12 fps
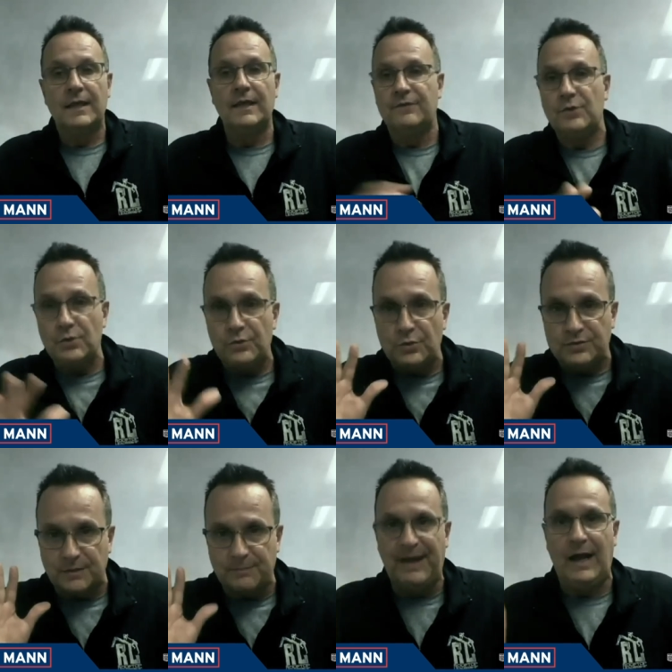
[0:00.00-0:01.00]
if you
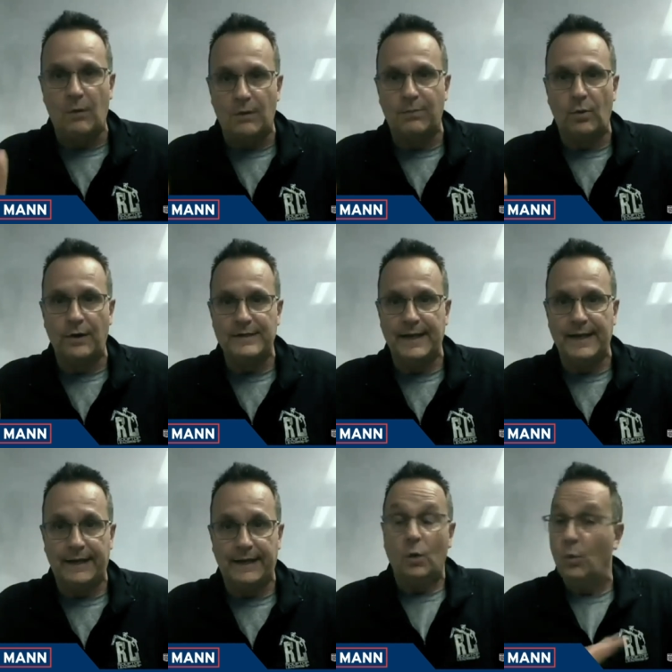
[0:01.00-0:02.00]
use a PowerPoint
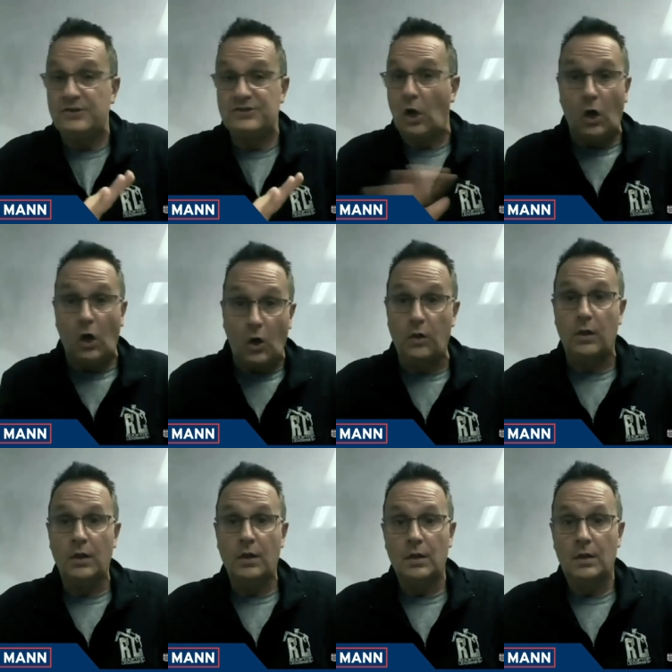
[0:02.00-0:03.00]
deck, which all
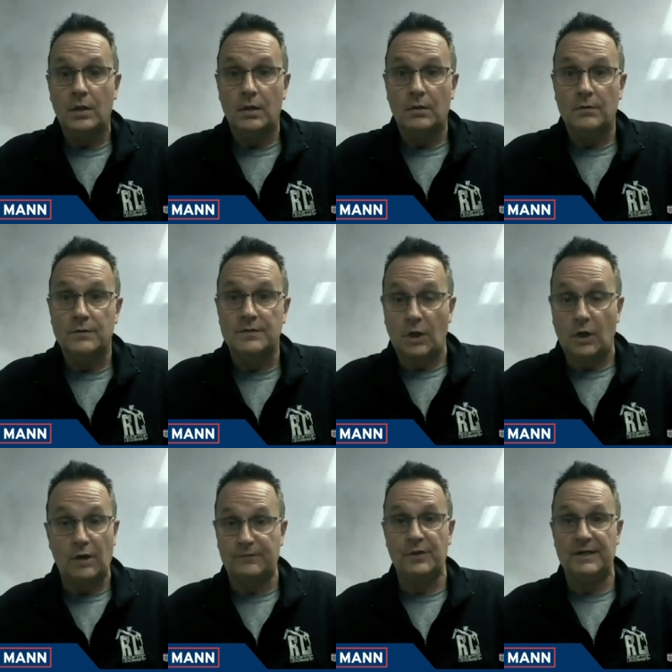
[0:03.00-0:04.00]

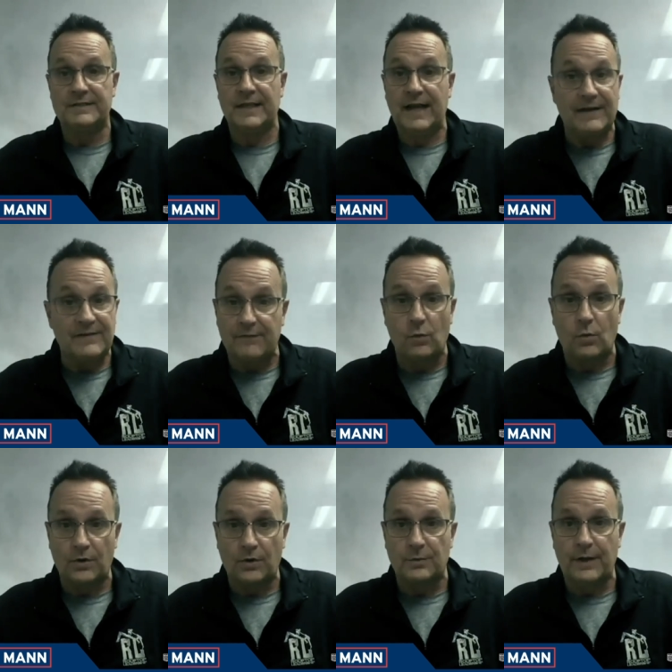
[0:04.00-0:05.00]
SOF units that I've ever
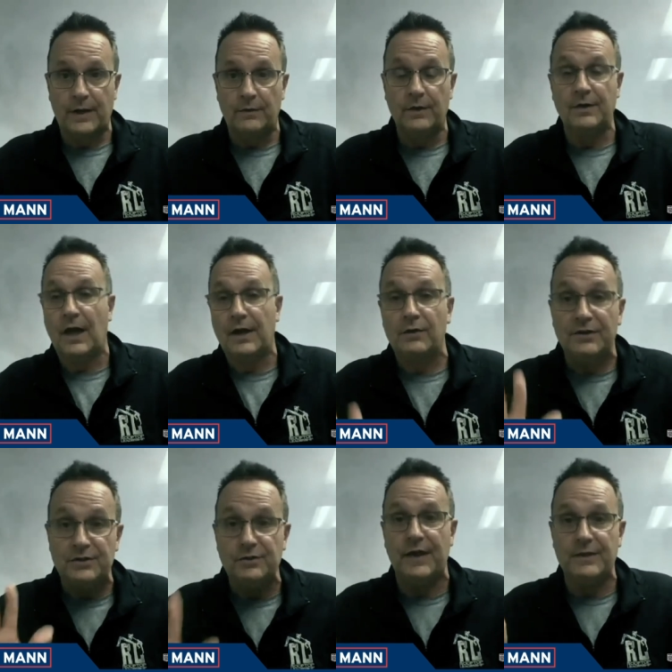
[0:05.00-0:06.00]
worked around, not only
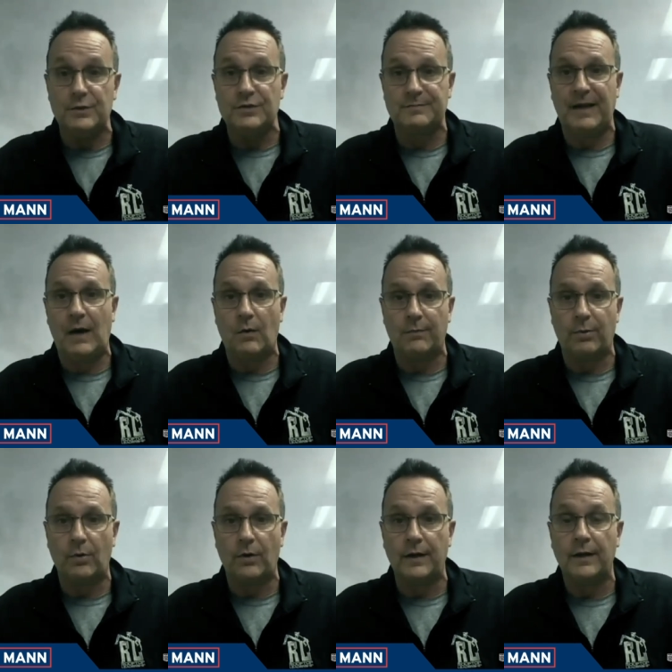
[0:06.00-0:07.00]
do they use
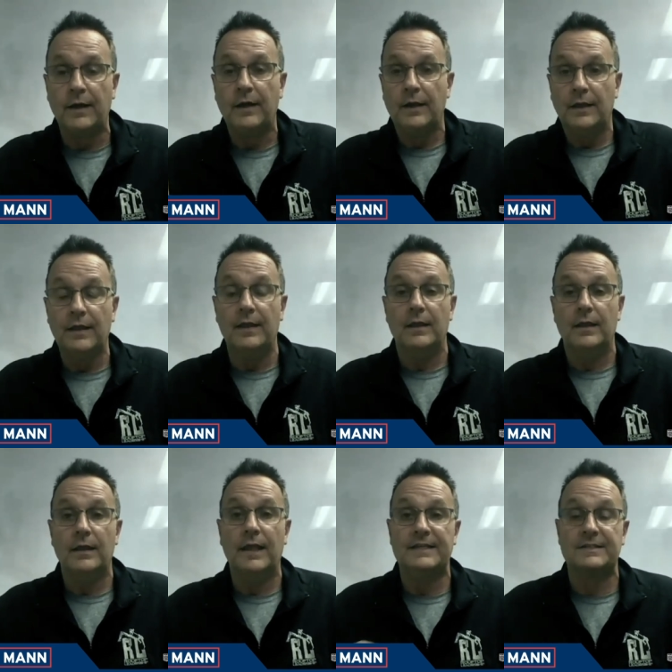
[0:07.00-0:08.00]
PowerPoint,
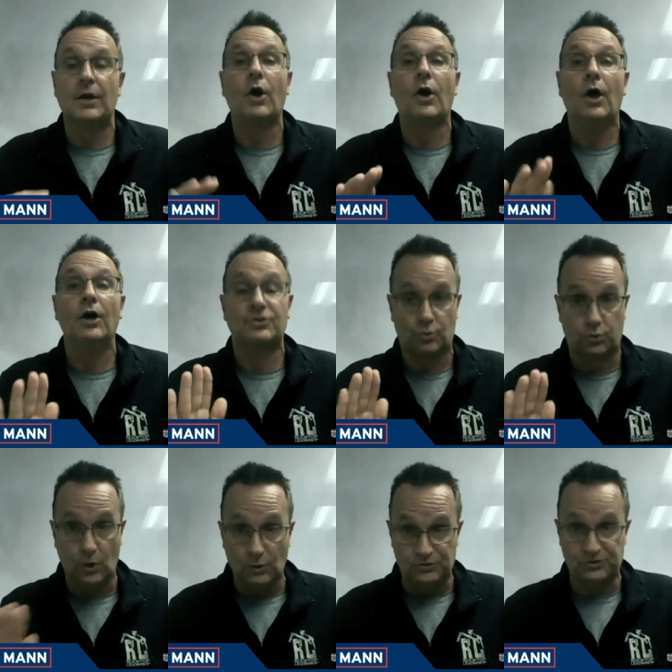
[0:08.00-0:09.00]
it's
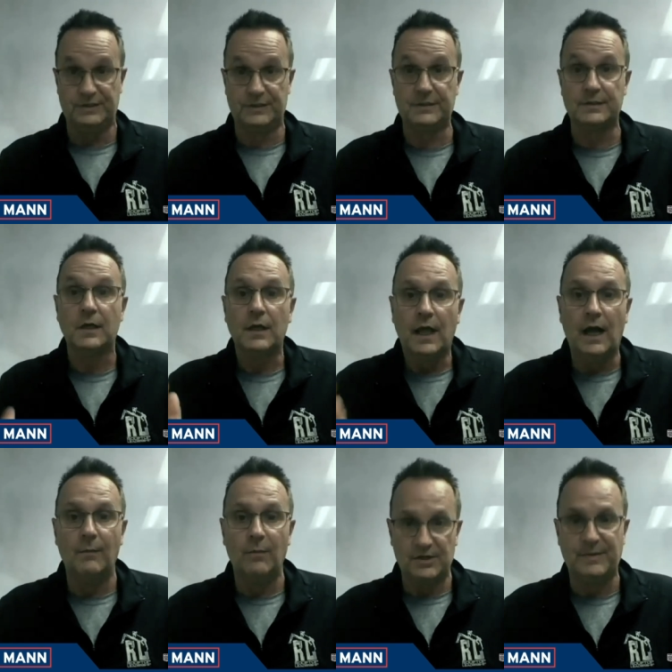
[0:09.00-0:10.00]
atrocious
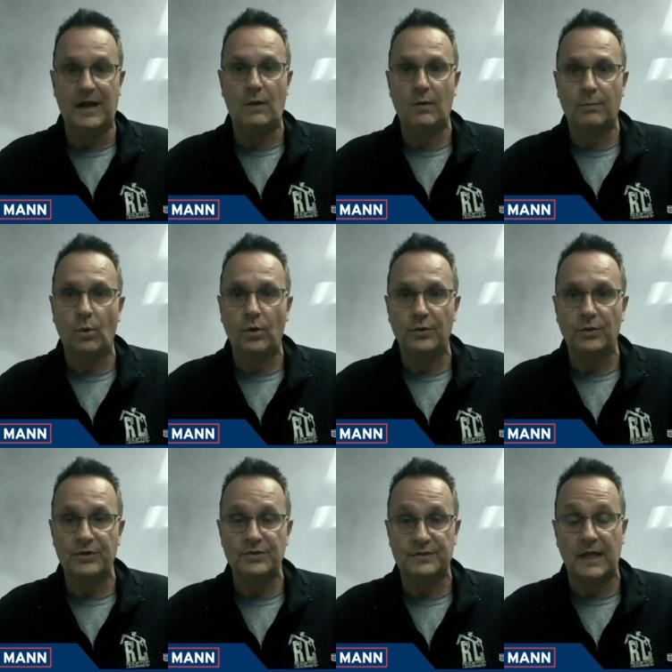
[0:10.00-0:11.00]
how much PowerPoint we
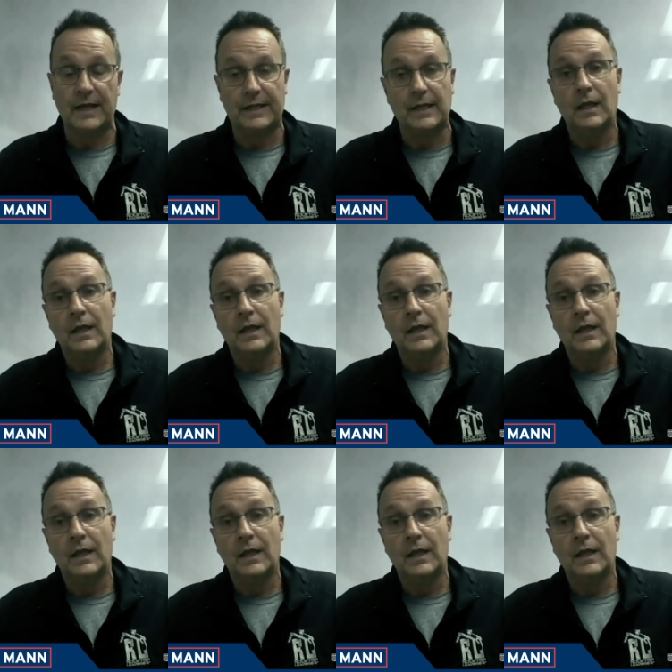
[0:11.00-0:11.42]
use. Like